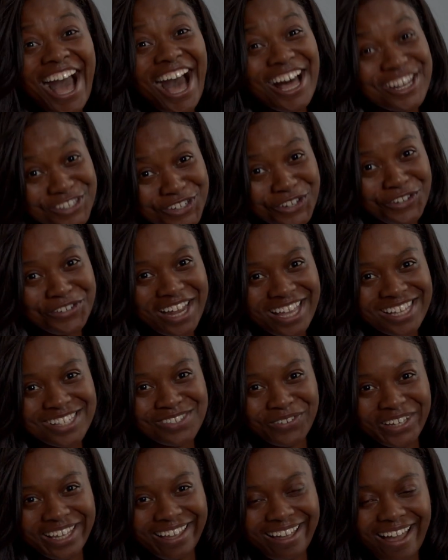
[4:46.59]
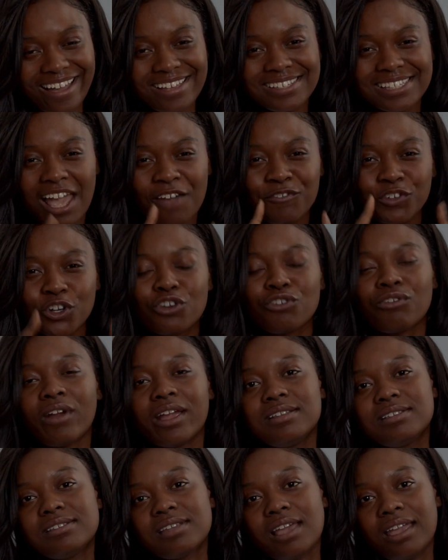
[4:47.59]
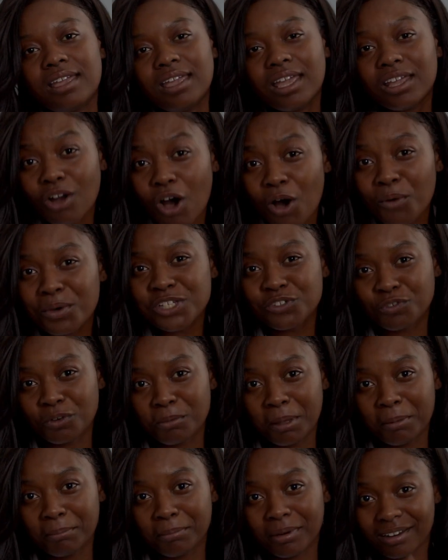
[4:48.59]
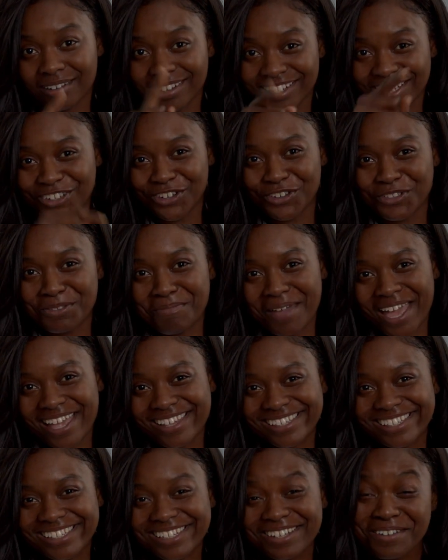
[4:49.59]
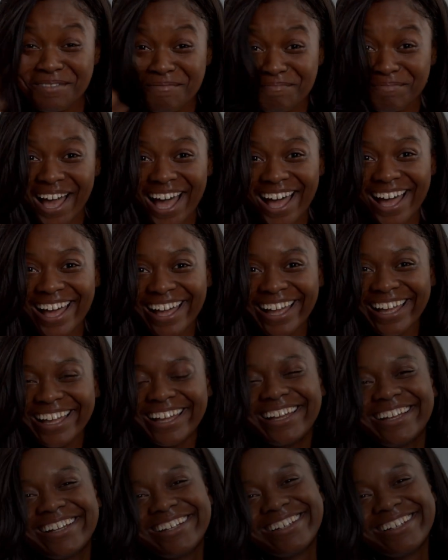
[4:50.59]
Until next week, guys, have a great day, and always remember, you're the best. Bye!